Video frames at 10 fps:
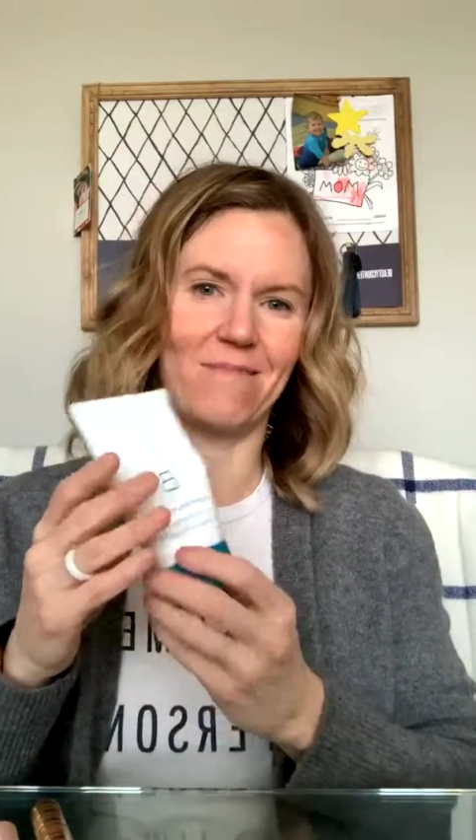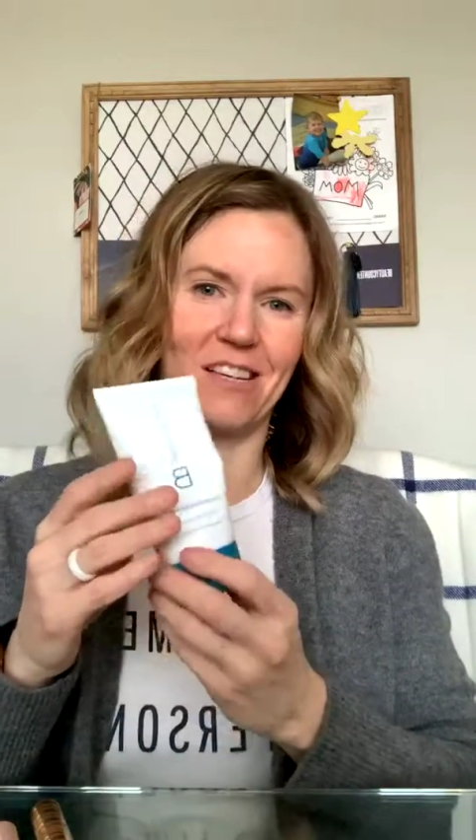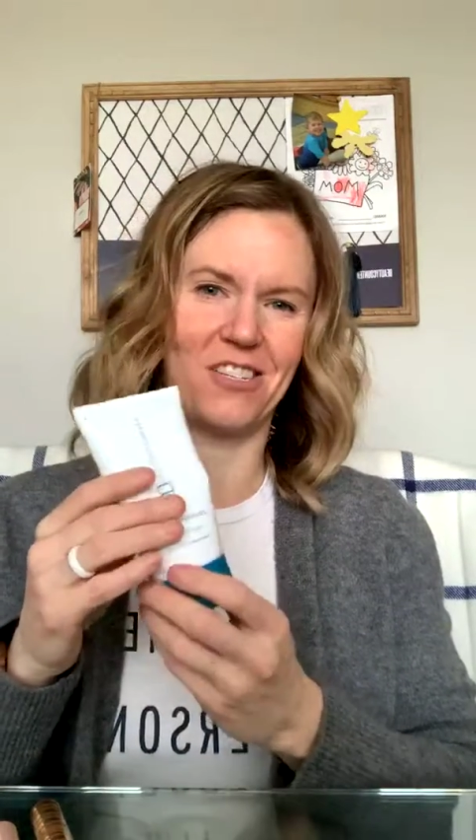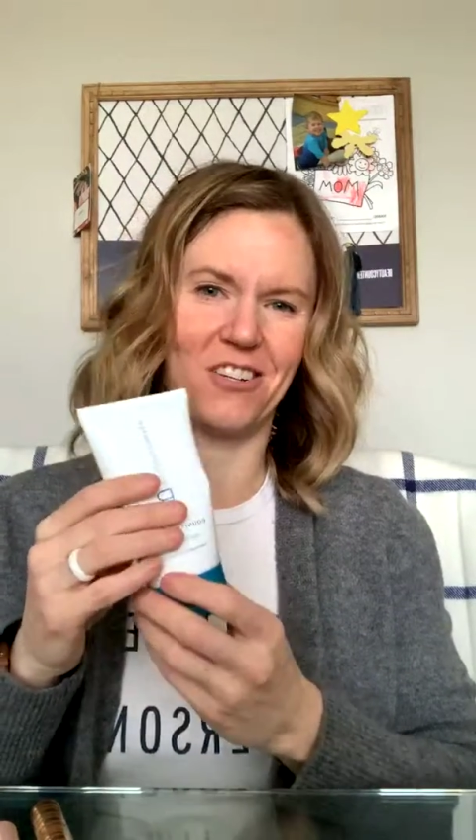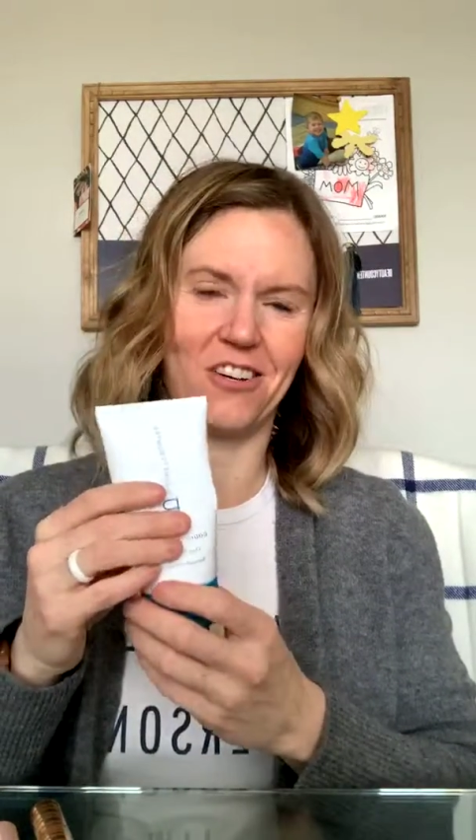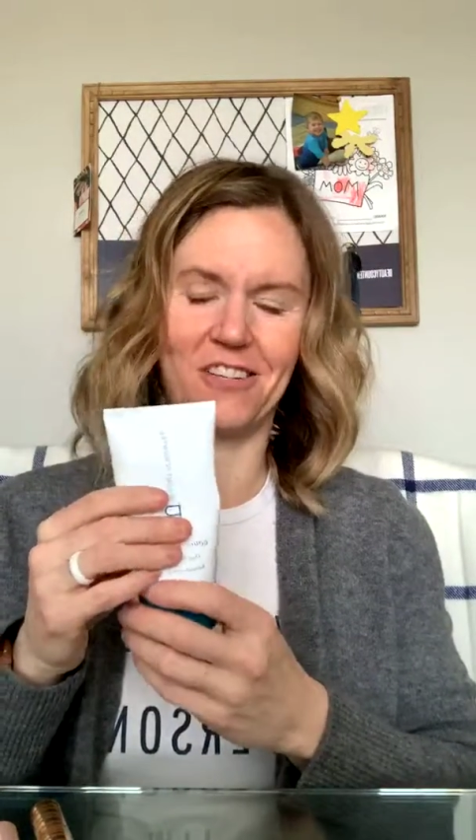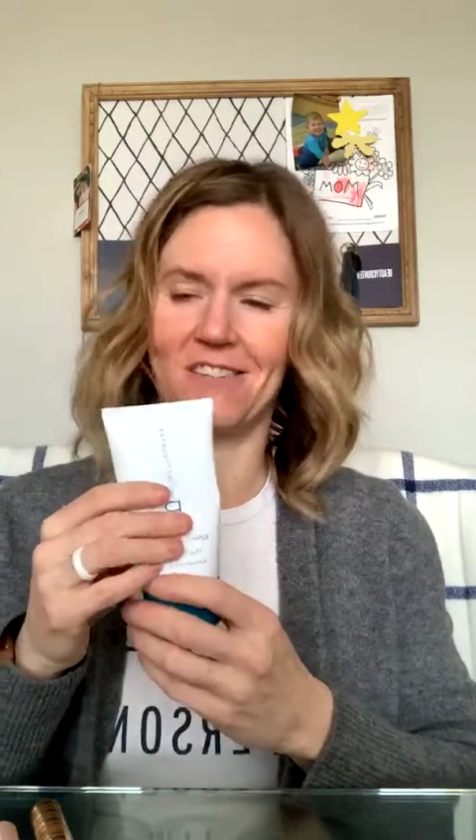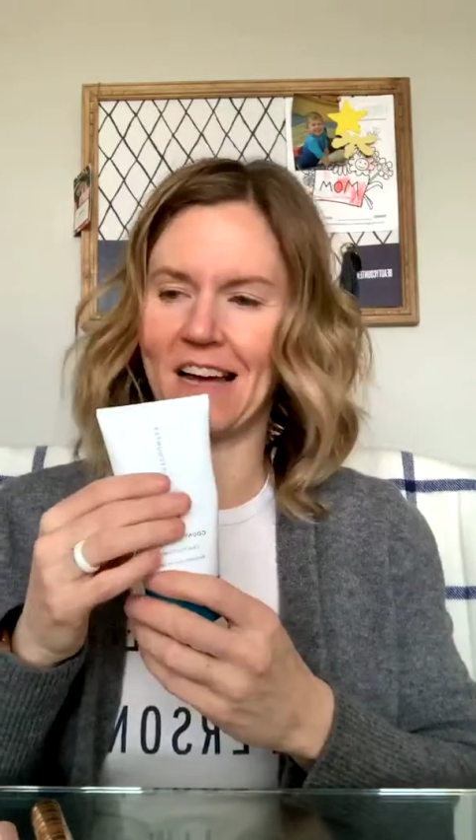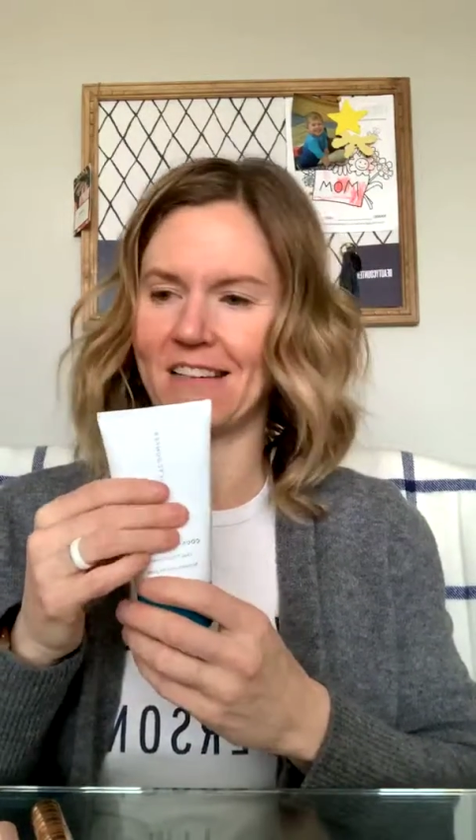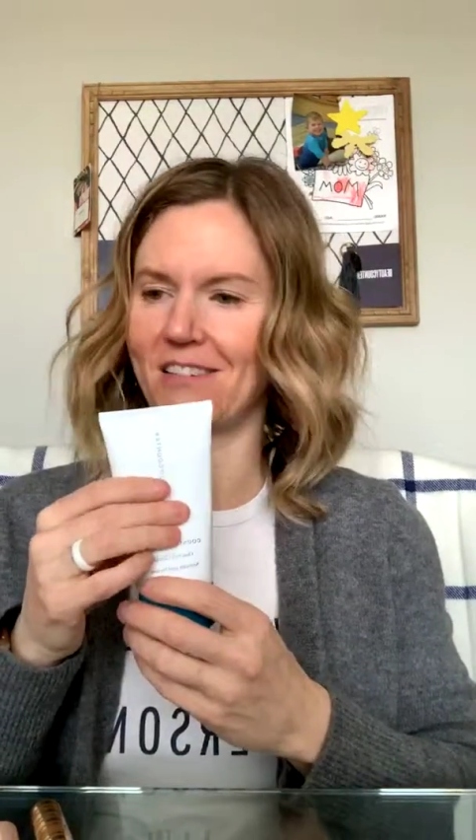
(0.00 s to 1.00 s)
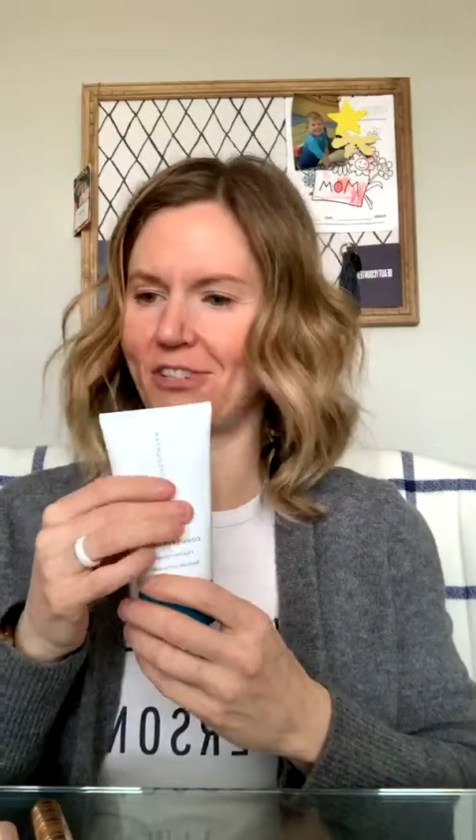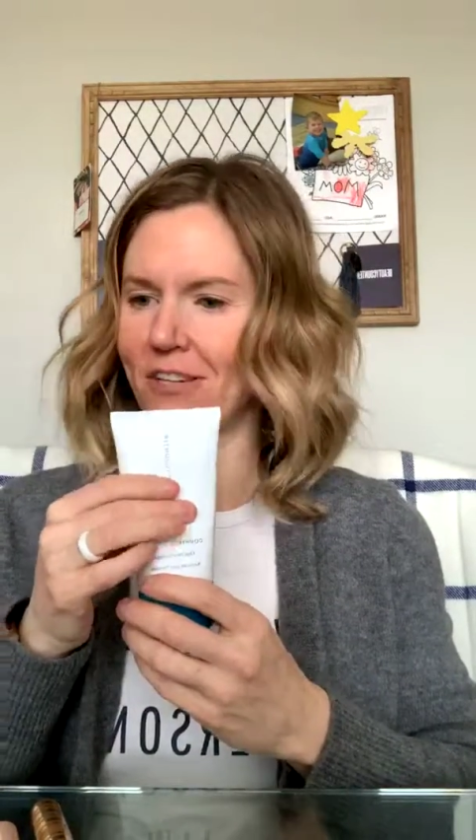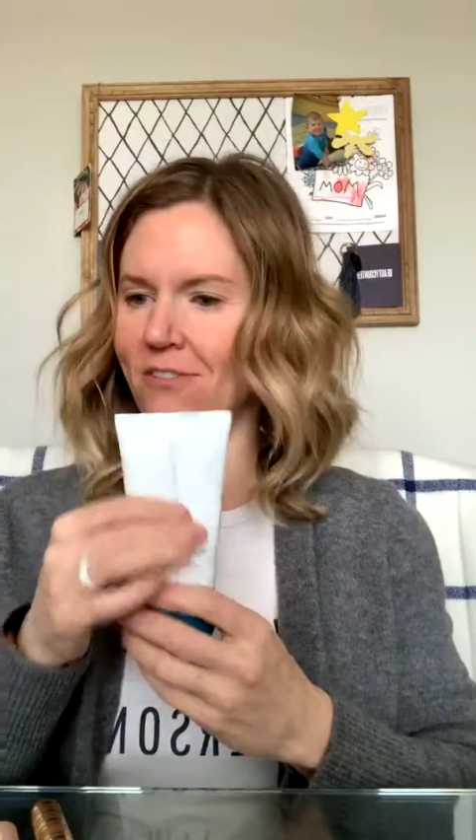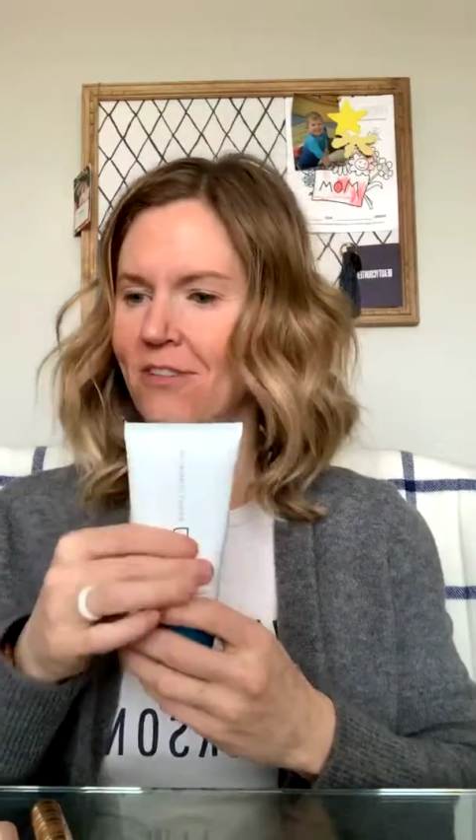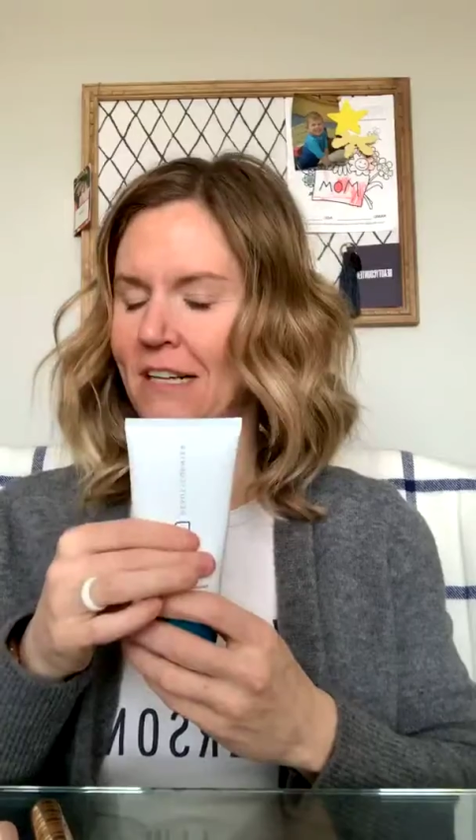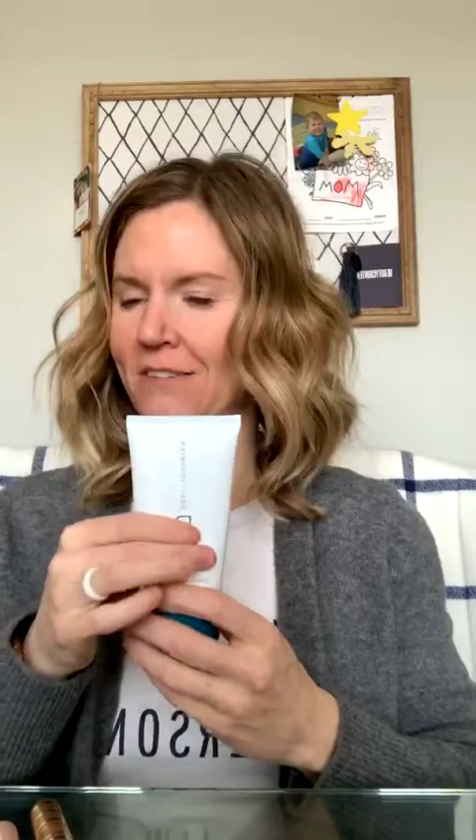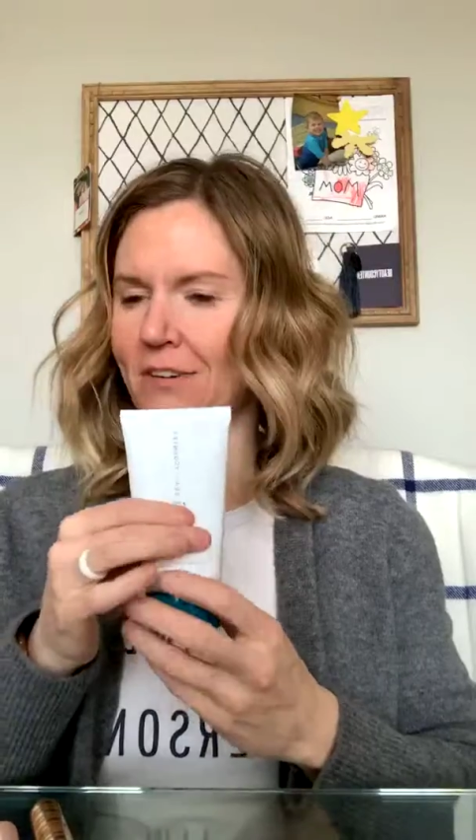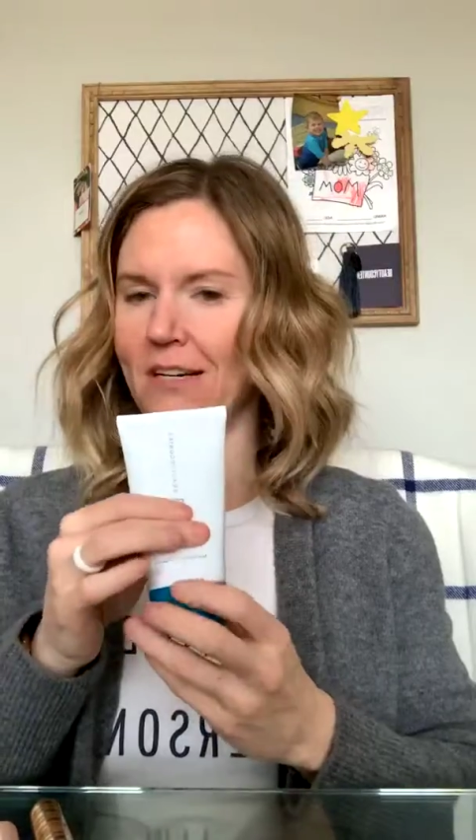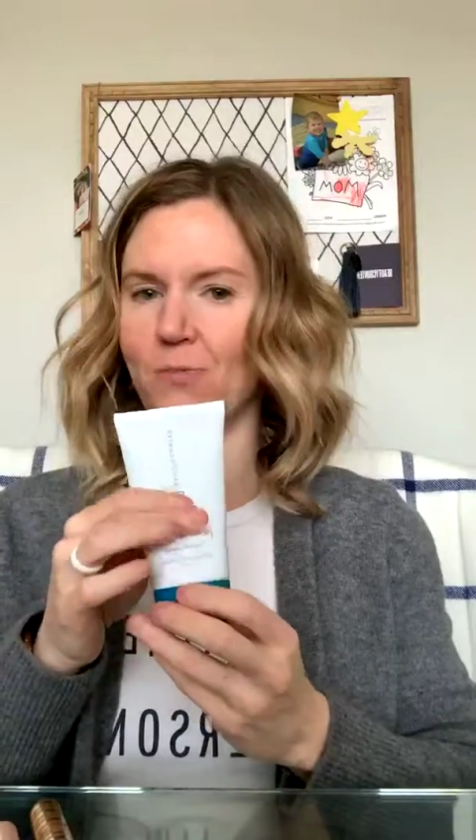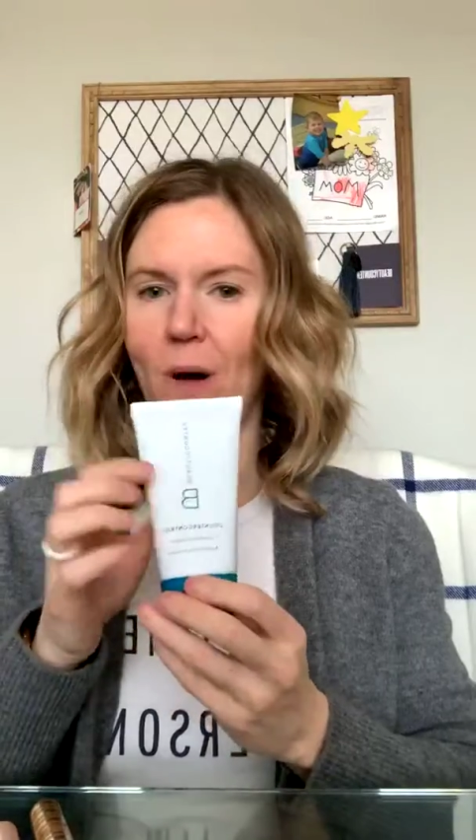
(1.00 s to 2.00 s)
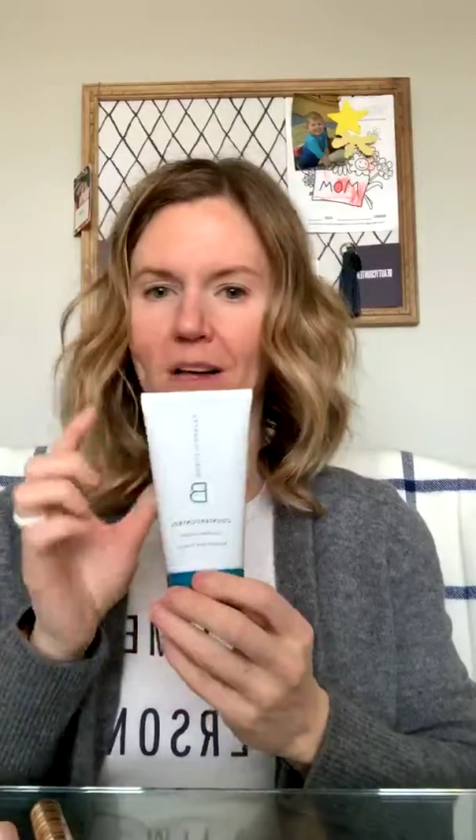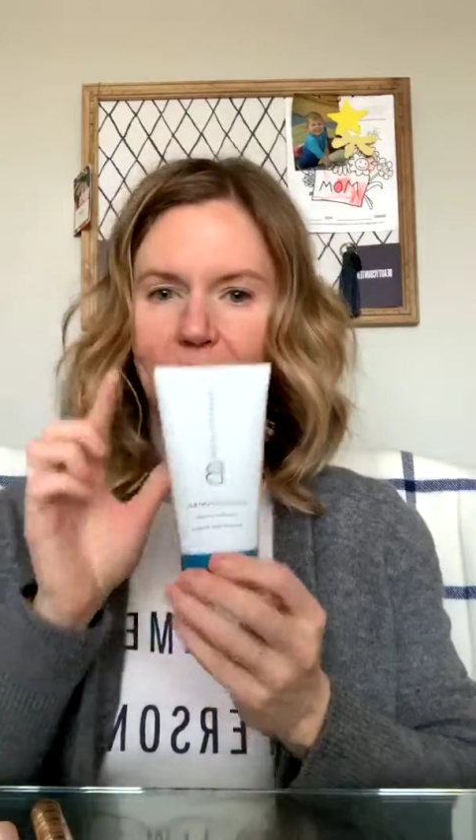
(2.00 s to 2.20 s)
a good, nice, gentle cleanser as well.